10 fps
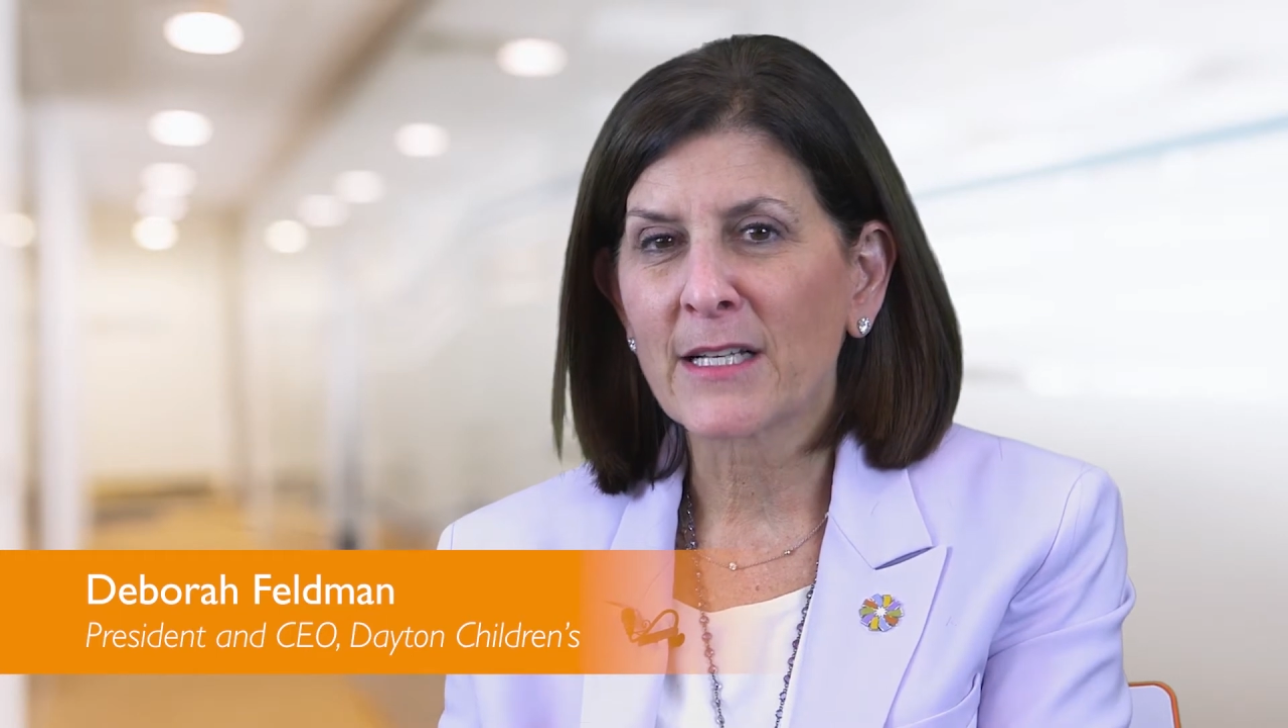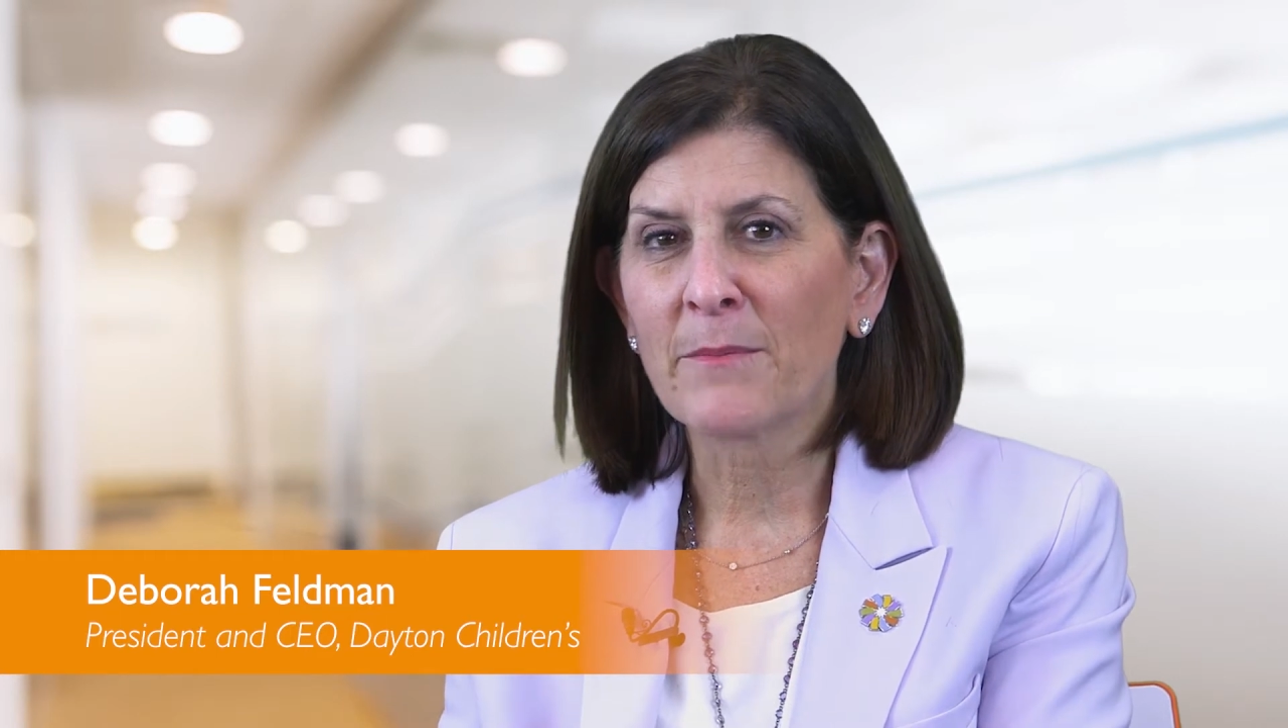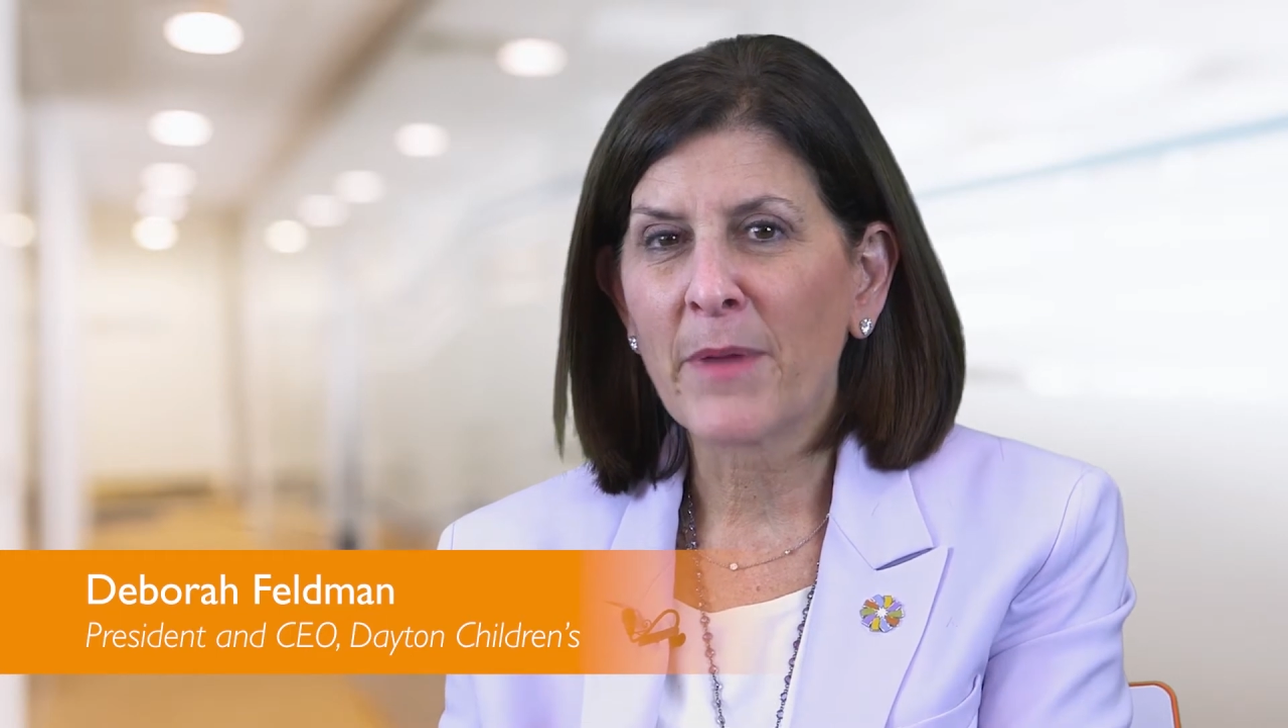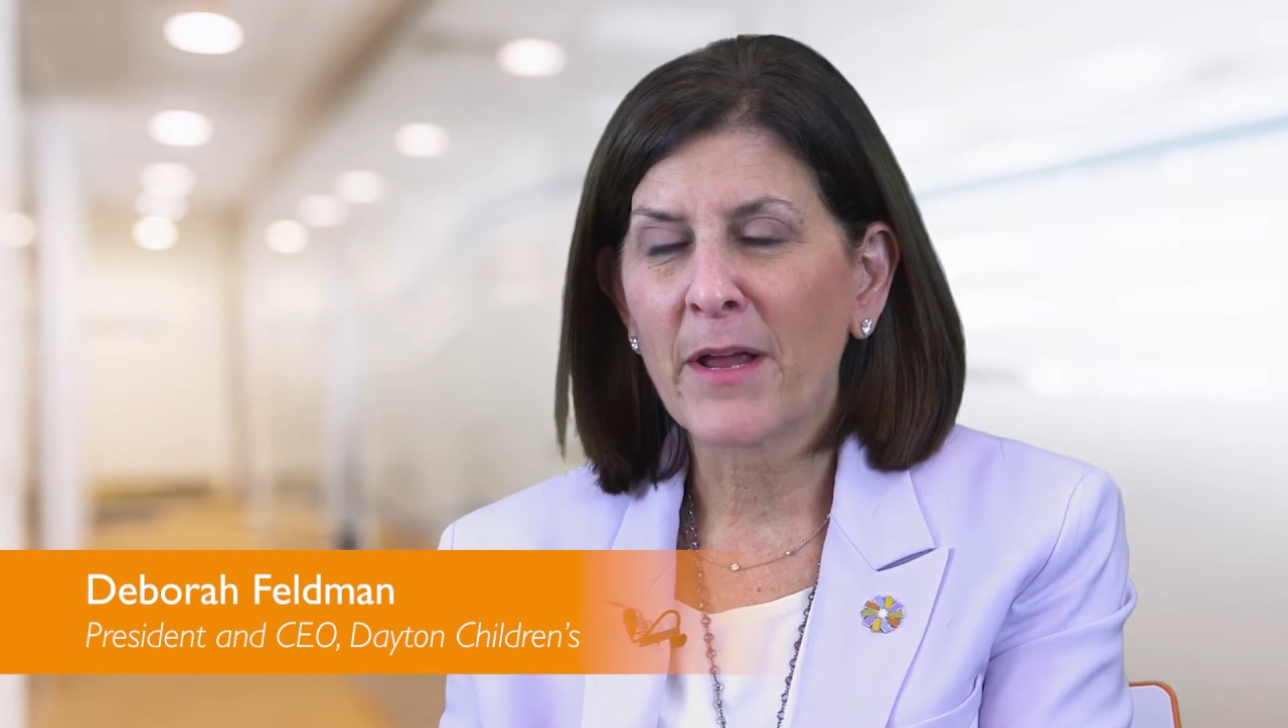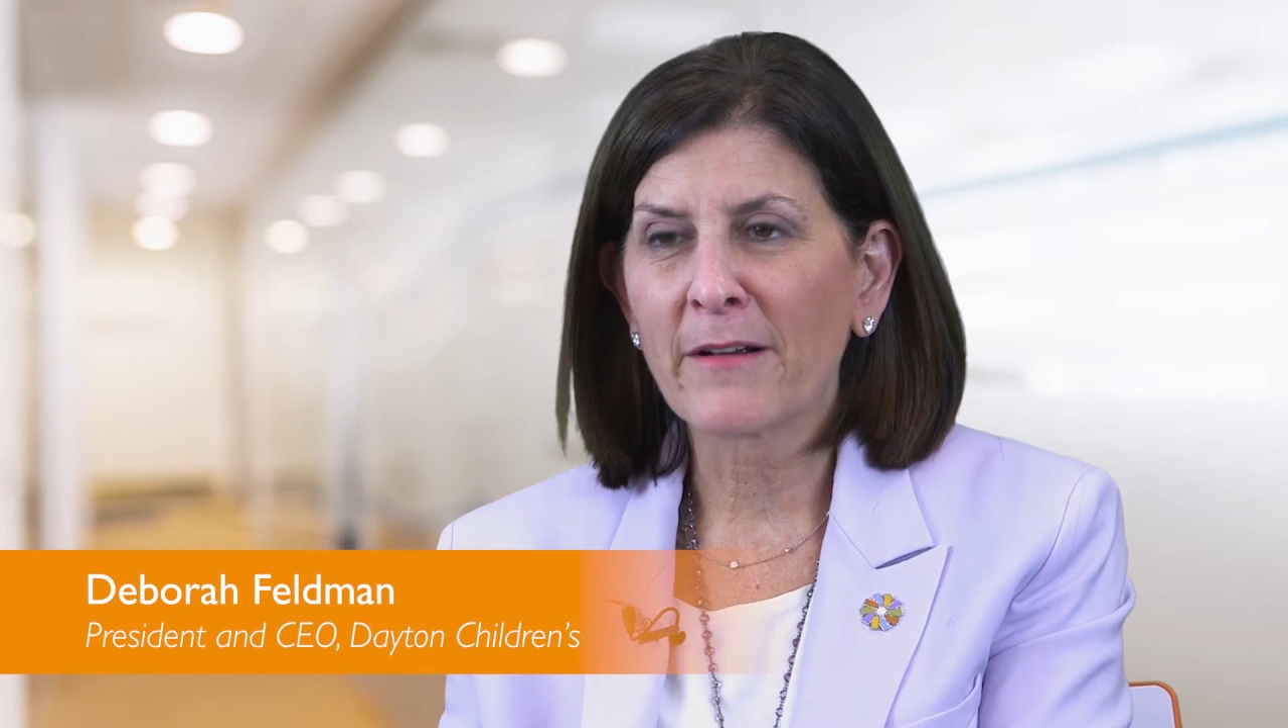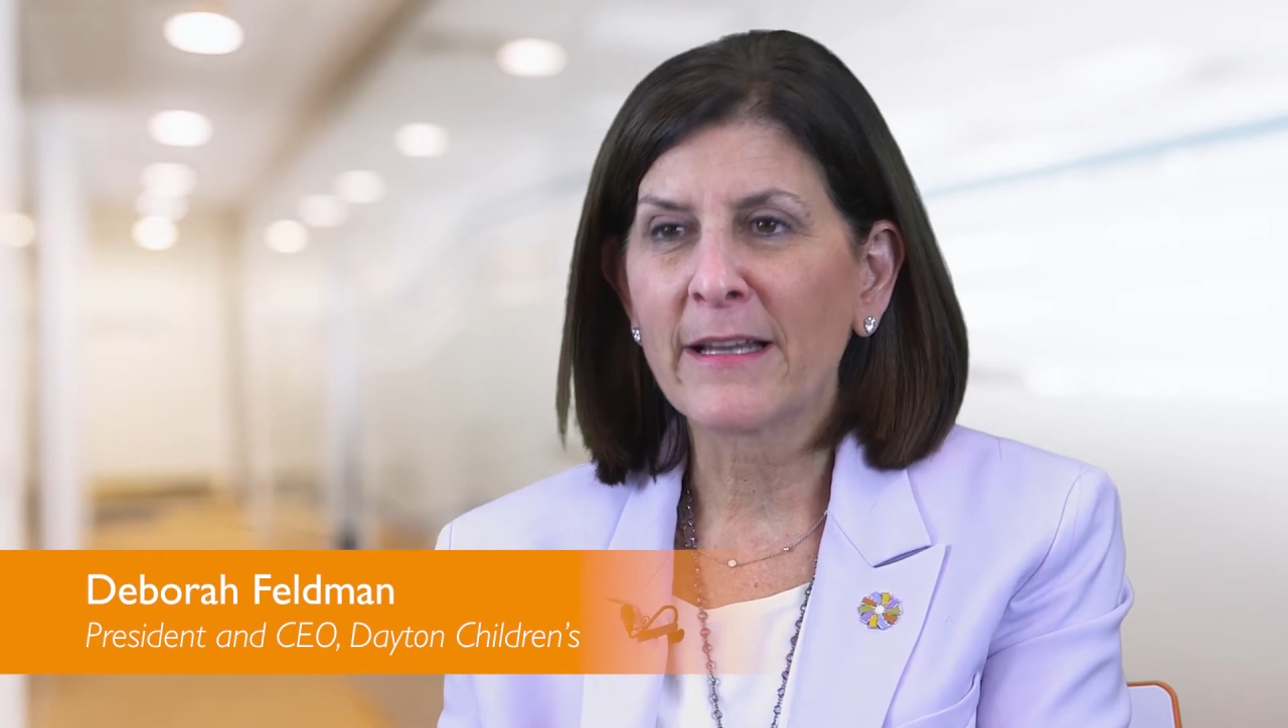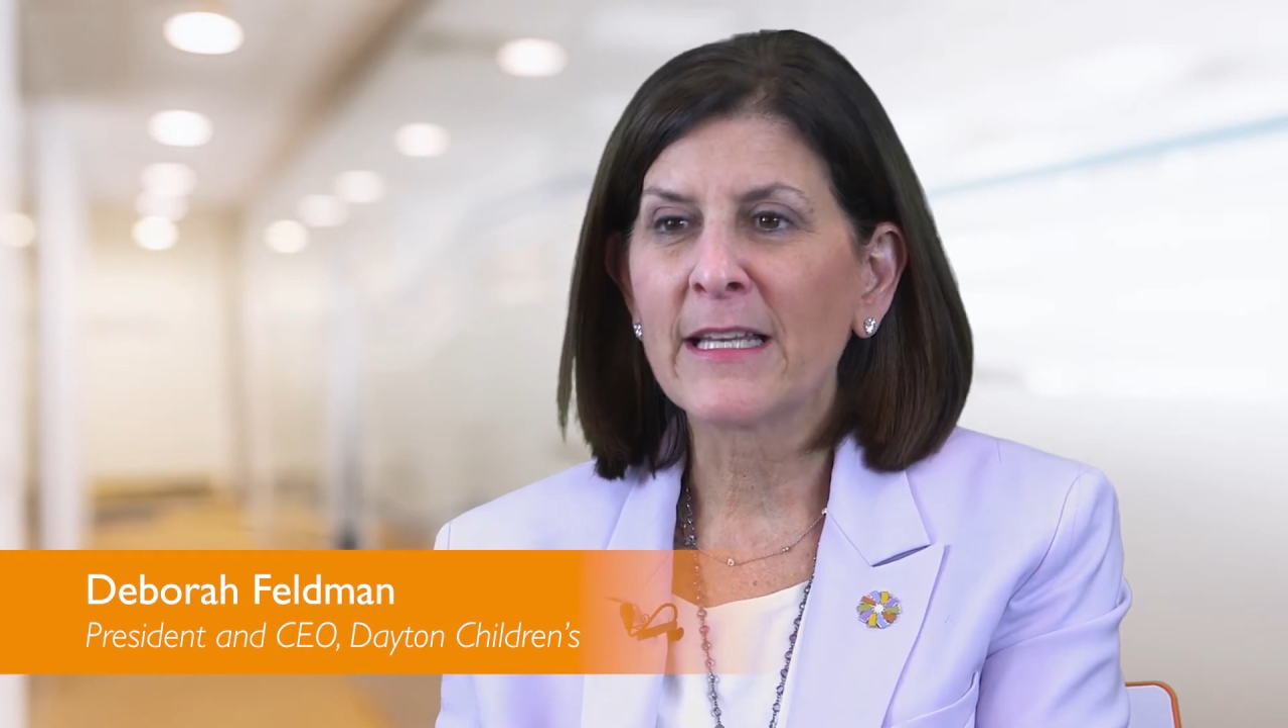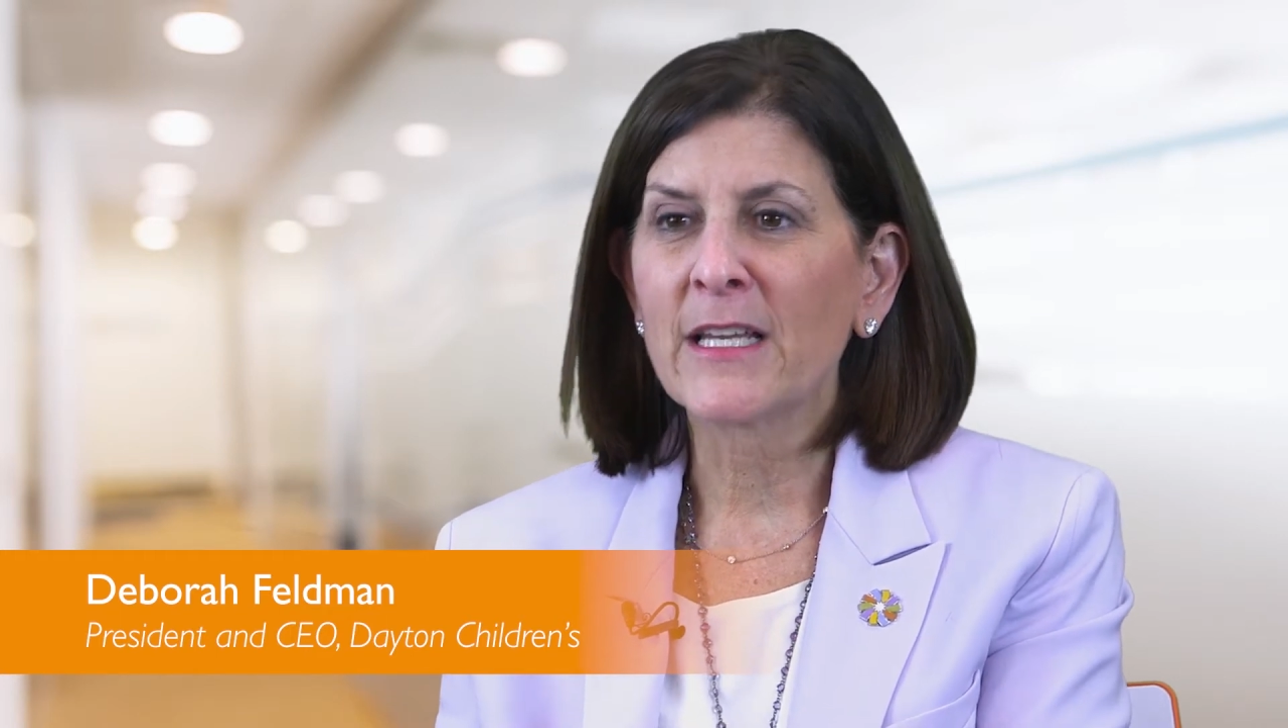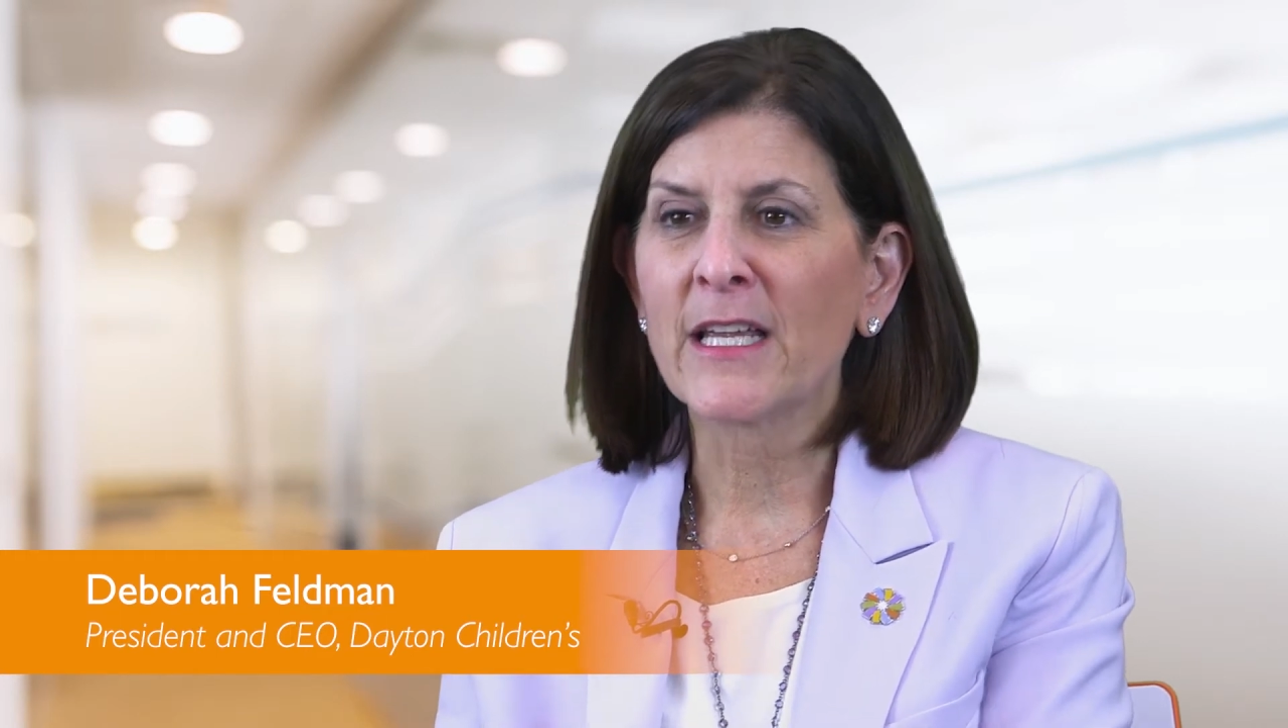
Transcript: comparing